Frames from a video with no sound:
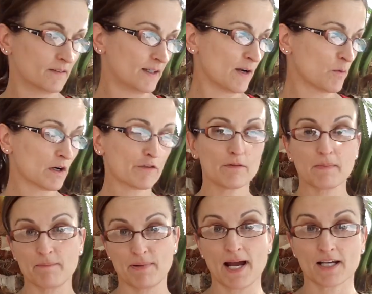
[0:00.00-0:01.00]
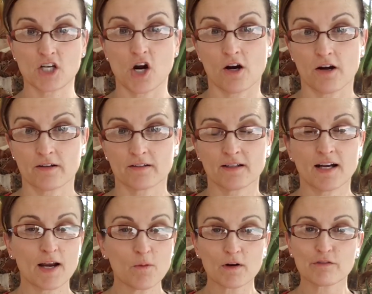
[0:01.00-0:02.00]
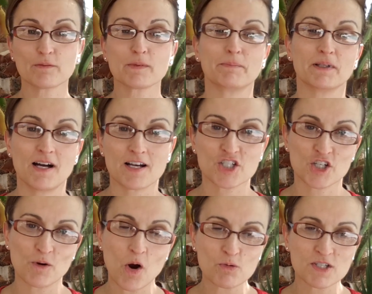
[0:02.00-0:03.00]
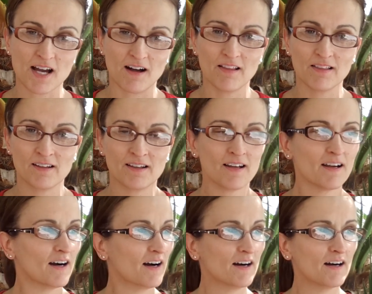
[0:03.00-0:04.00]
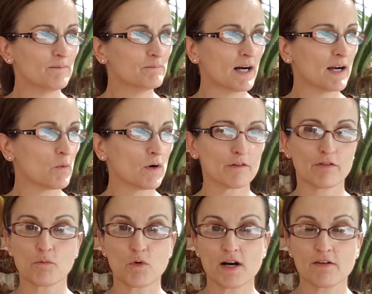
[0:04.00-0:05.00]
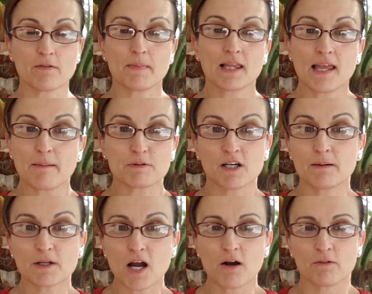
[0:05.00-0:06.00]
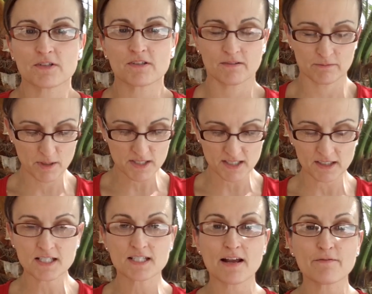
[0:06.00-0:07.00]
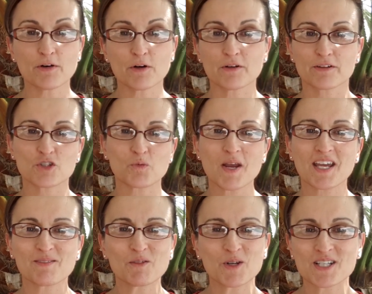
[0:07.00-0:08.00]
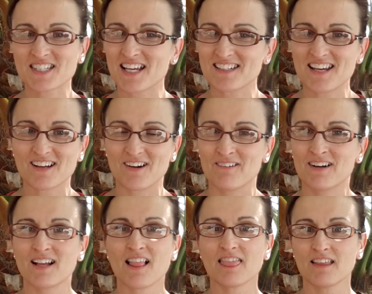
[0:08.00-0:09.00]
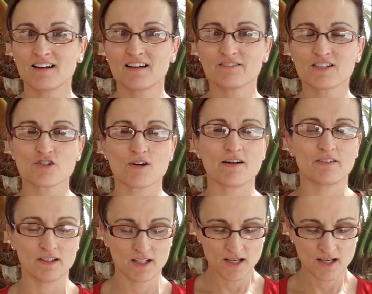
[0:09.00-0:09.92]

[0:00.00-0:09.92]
I work from my backyard. I work from the Bellagio Hotel. Um, I work from wherever my laptop goes. Recently, Denver. This weekend, I'm going to San Diego. Love to travel.